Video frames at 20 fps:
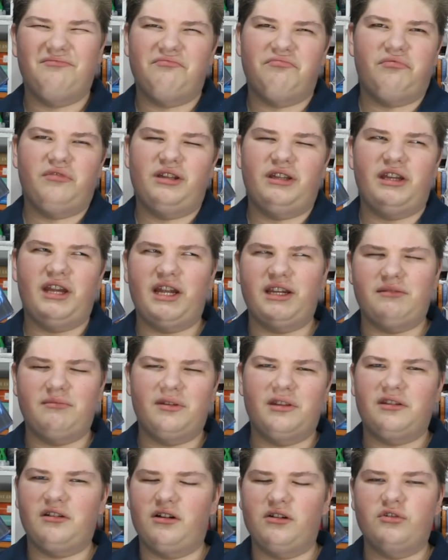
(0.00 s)
really any
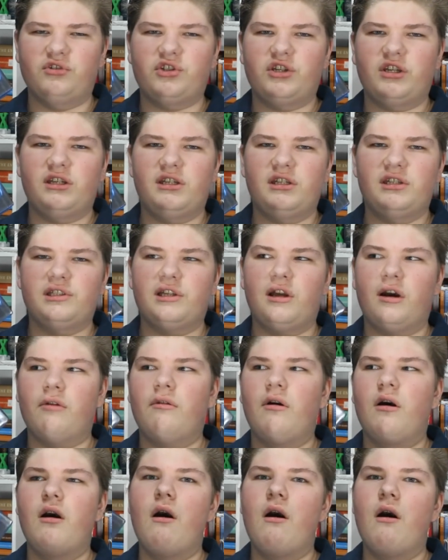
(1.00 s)
mythology, so